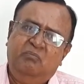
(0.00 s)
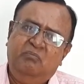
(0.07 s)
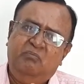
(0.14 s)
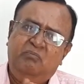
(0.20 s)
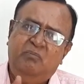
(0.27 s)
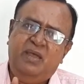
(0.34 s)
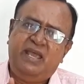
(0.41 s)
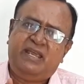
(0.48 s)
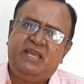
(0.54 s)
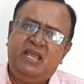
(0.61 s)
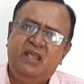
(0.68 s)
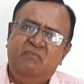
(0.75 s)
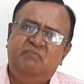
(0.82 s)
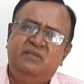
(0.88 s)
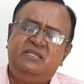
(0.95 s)

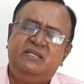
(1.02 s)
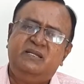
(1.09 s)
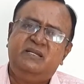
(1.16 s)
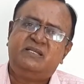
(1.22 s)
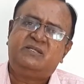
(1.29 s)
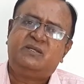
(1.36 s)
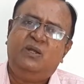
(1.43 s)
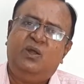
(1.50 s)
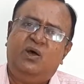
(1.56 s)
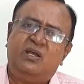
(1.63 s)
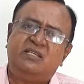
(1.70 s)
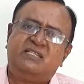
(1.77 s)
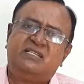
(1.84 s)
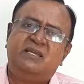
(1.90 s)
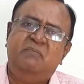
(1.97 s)
making business law
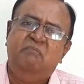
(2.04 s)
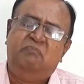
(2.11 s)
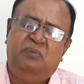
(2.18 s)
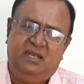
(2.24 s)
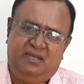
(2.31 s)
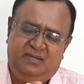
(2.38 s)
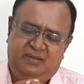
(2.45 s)
simple.